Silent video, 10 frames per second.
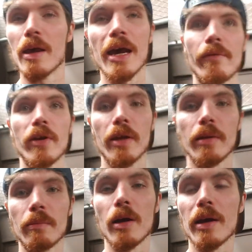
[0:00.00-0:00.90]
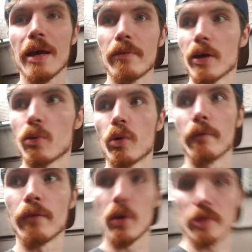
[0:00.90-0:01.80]
having a
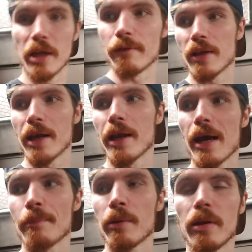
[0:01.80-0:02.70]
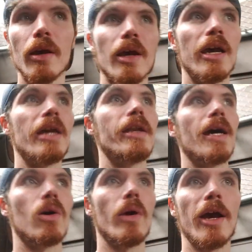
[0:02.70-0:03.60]
revolt if that happened. And
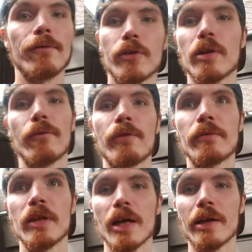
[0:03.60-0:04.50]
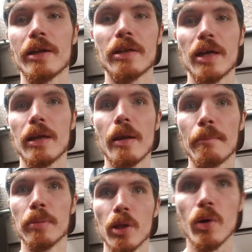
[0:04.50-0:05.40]
now after the
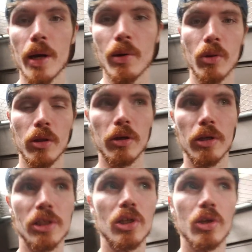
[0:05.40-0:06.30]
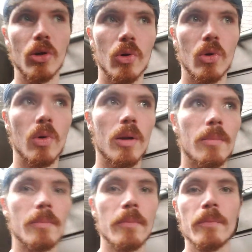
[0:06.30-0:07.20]
59-10 blowout loss to
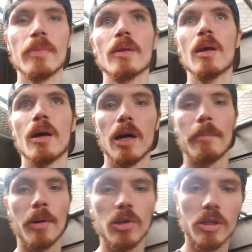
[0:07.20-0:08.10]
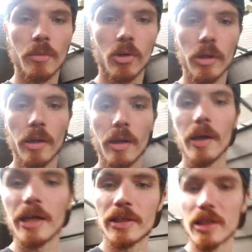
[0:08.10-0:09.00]
Baltimore,
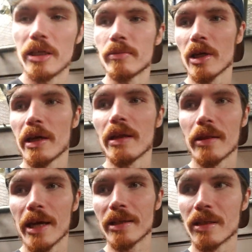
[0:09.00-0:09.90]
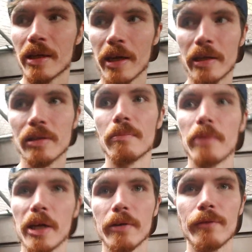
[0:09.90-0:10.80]
it seems like that's the case.
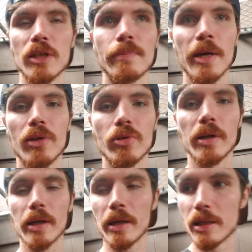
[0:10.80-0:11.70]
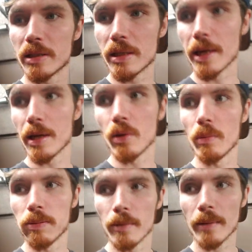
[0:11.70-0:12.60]
Minkah Fitzpatrick is
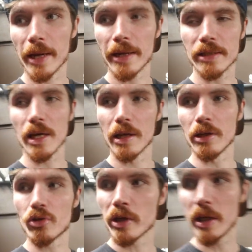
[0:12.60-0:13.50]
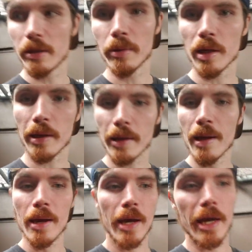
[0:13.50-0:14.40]
now, I guess, on the trading block,
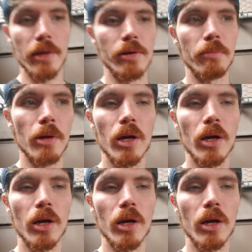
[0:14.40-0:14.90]
and